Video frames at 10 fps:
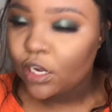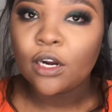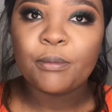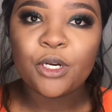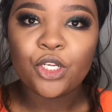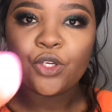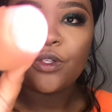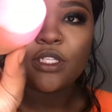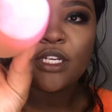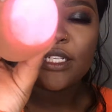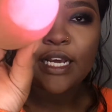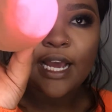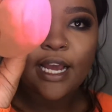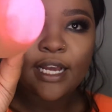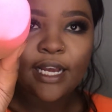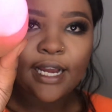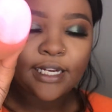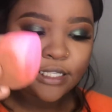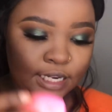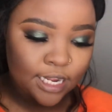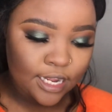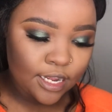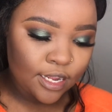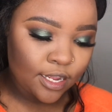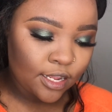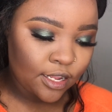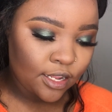And I'm gonna use this end here.